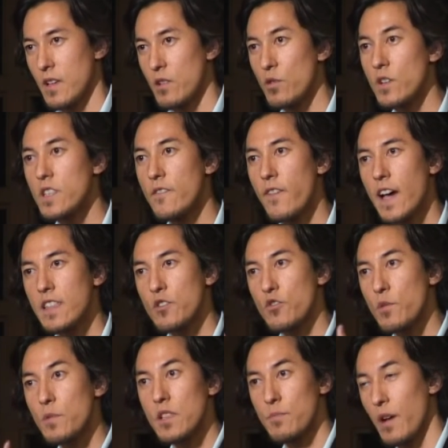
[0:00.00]
Look at the violent
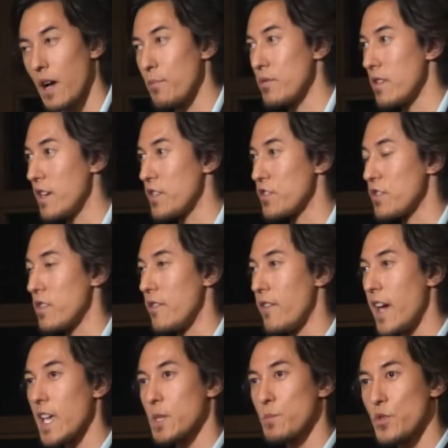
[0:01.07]
criminal population. The
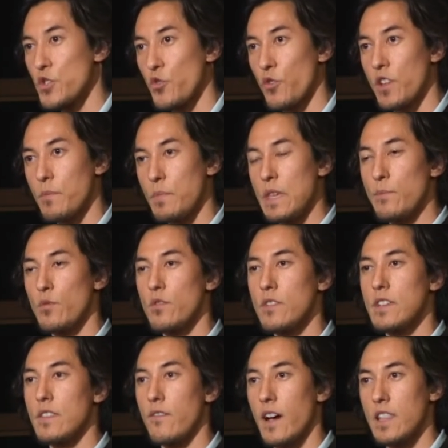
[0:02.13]
vast majority of people
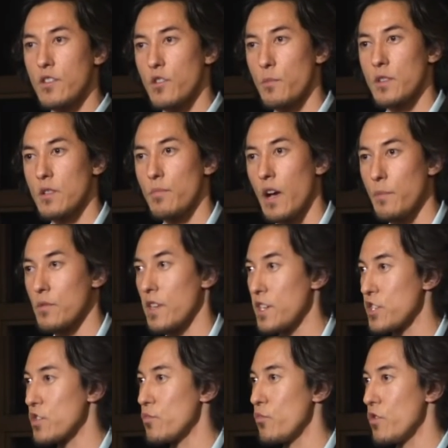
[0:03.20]
in the violent criminal
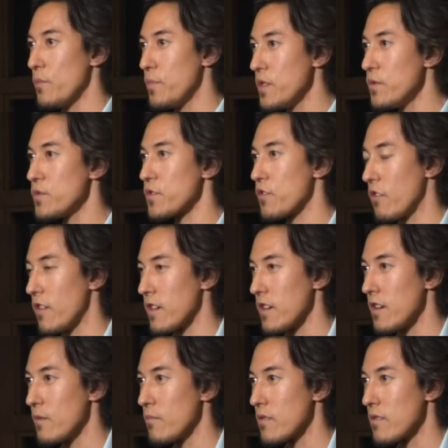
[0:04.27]
population were abused growing
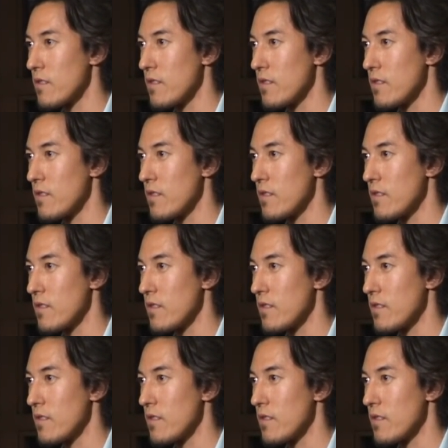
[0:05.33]
up.